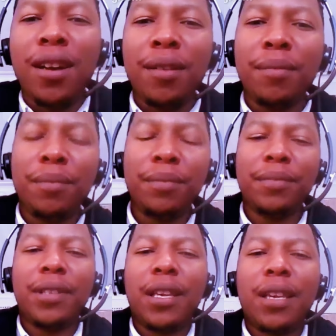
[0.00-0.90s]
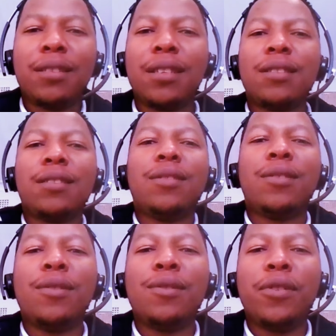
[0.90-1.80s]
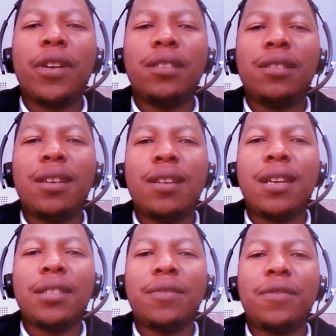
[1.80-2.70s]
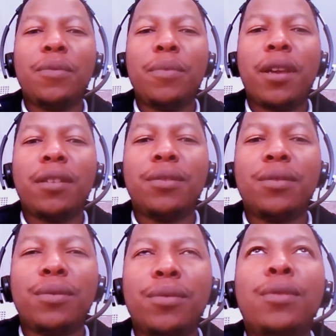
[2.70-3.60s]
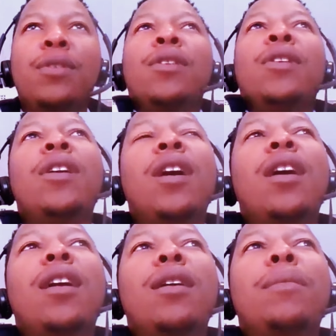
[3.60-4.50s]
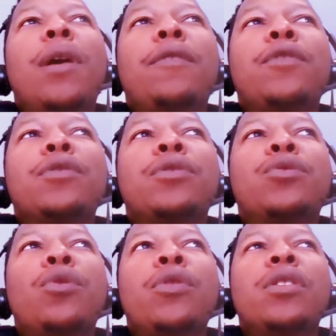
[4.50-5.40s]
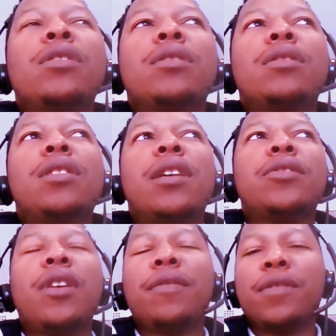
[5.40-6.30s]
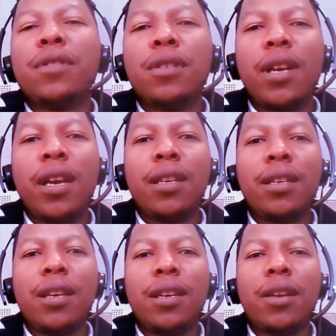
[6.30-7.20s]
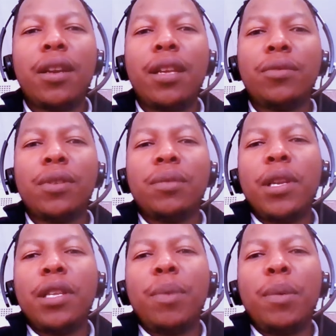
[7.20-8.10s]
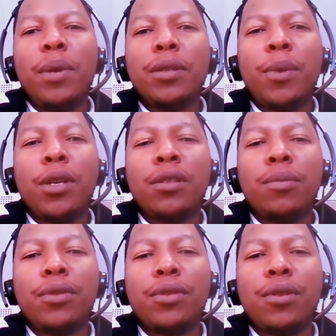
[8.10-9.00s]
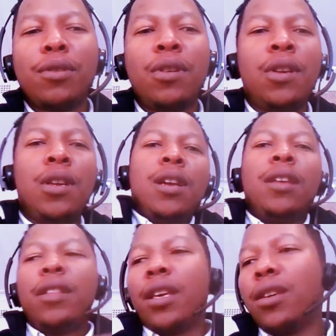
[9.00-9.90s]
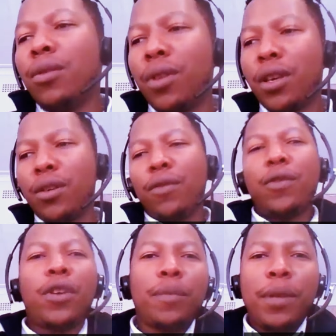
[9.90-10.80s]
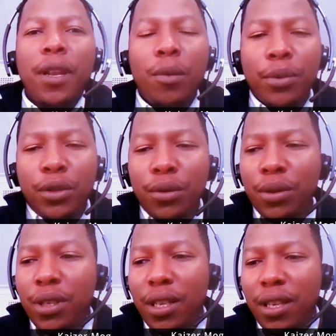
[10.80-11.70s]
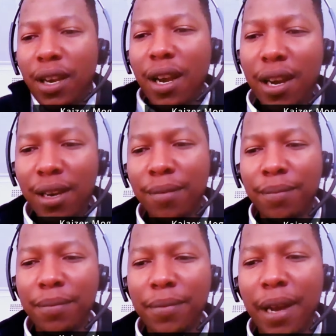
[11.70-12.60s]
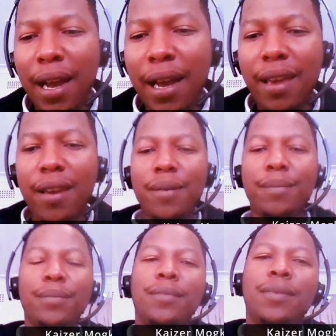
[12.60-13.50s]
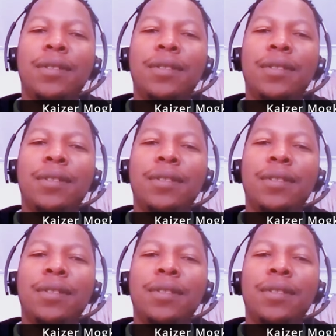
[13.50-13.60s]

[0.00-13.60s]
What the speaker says: And I guess that's the goal, right? As a filmmaker, to have your stories just like travel and connect with as many people as possible. So thank you for giving me that opportunity. I am